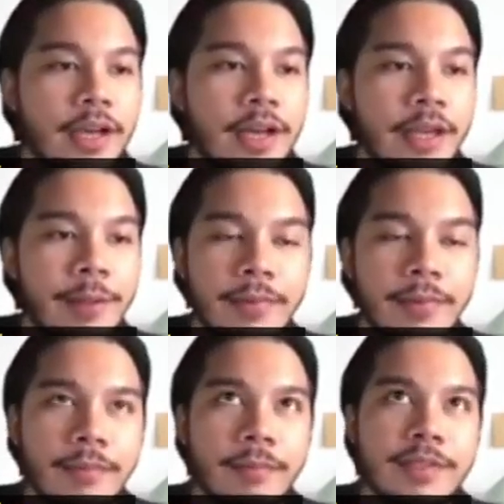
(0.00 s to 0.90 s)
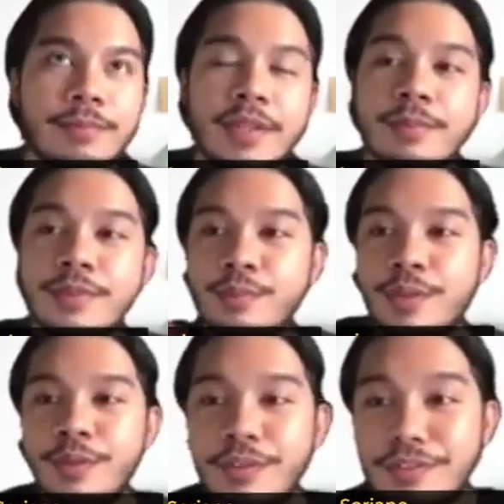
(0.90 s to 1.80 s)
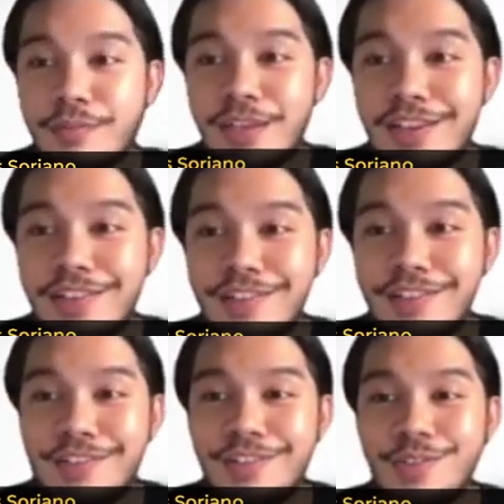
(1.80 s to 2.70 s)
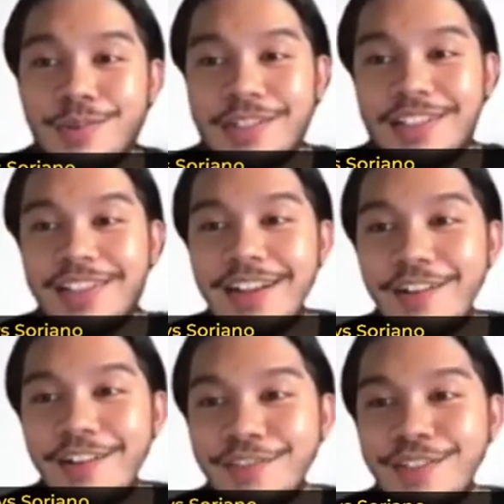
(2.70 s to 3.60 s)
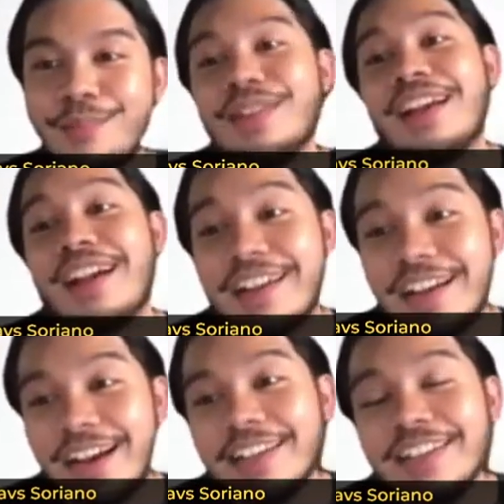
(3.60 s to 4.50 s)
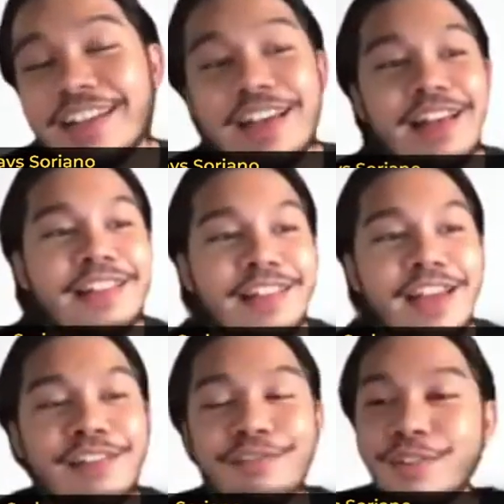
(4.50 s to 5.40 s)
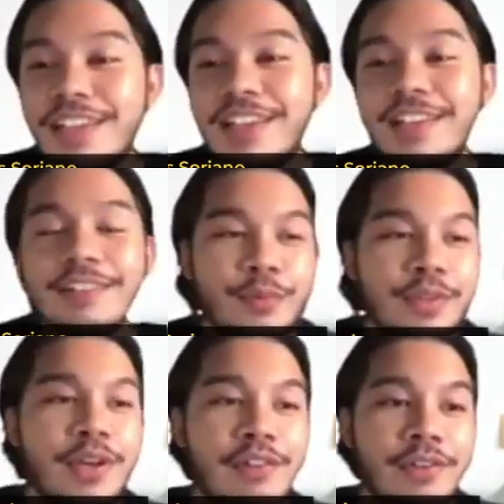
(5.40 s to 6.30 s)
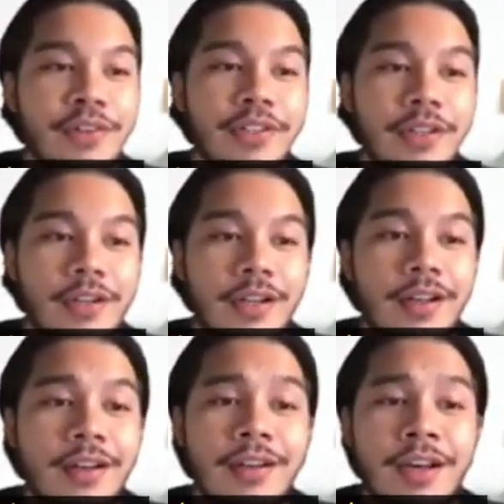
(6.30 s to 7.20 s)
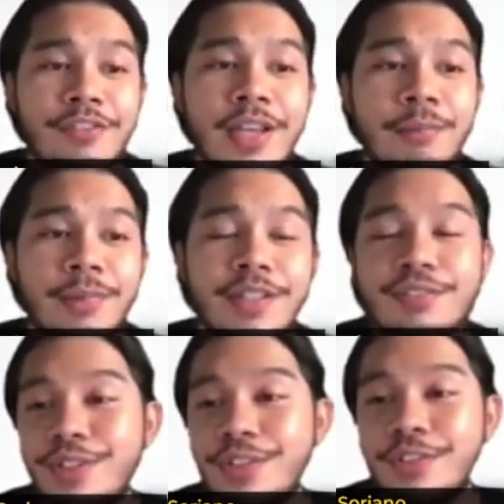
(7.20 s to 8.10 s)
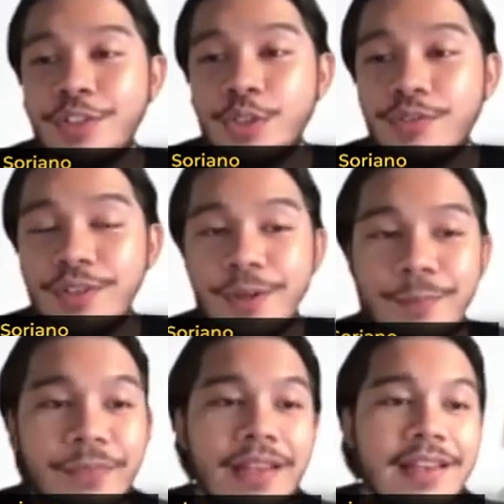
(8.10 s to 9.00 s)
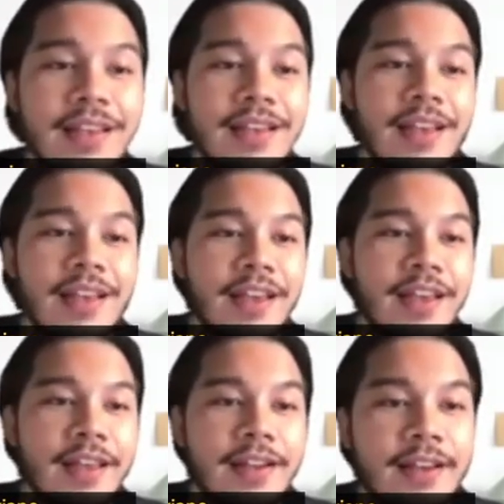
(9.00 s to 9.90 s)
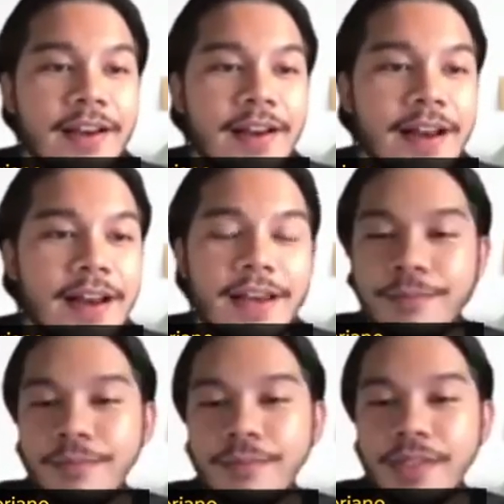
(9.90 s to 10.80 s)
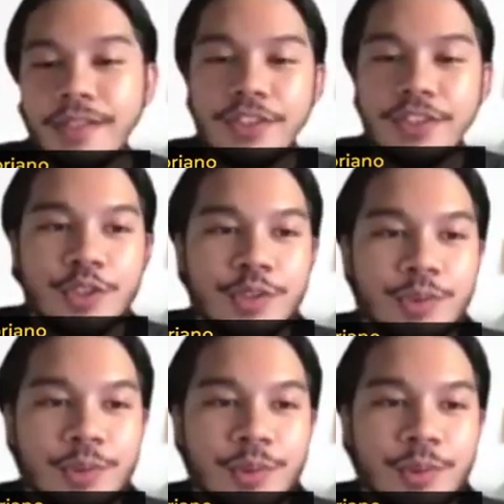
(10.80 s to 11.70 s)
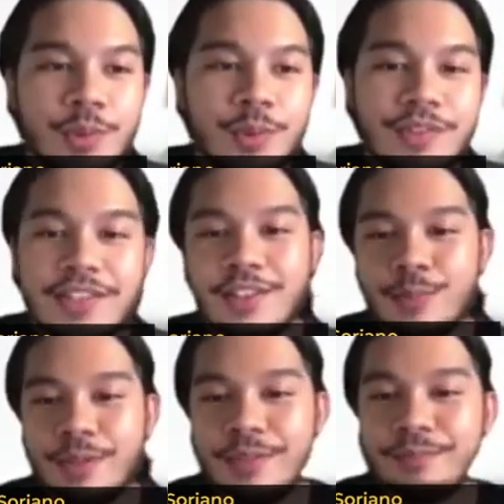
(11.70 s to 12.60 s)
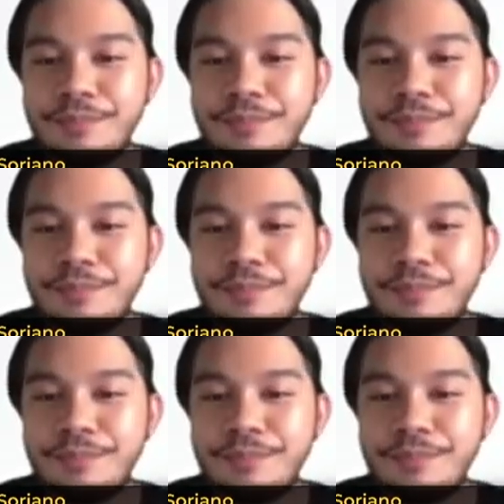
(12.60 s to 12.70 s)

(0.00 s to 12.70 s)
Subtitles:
I'm sometimes we can't usually think of something agad. Thankfully, with Canva, there are like a lot of templates for you to choose from, and I'm gonna choose this one.